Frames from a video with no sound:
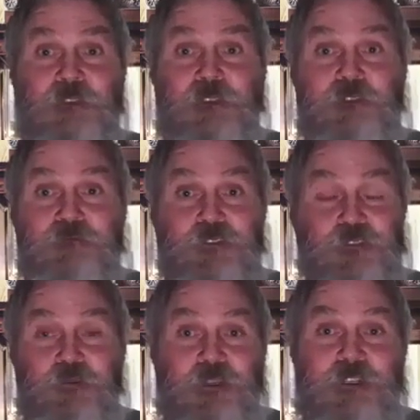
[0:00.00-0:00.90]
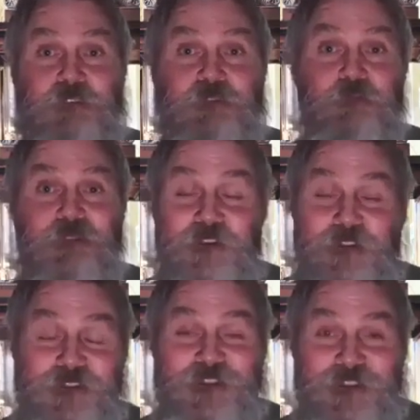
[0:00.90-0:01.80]
in the history of
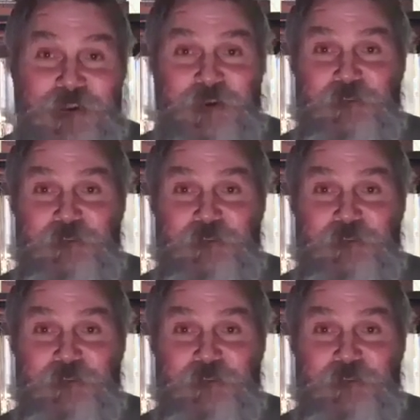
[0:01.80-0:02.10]
Judaism?